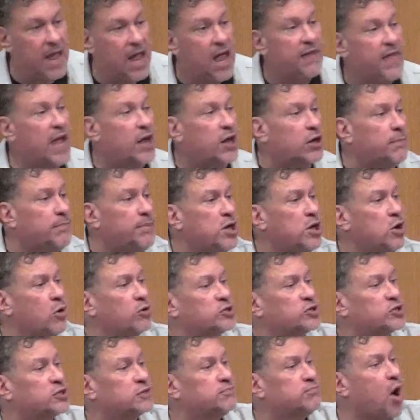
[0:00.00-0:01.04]
That could be your
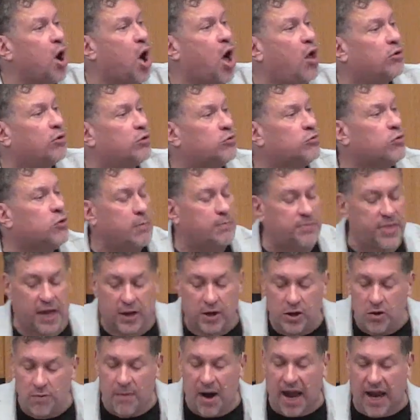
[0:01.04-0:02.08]
small group that
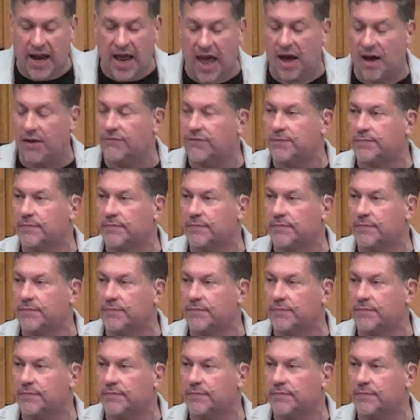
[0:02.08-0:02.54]
you might have.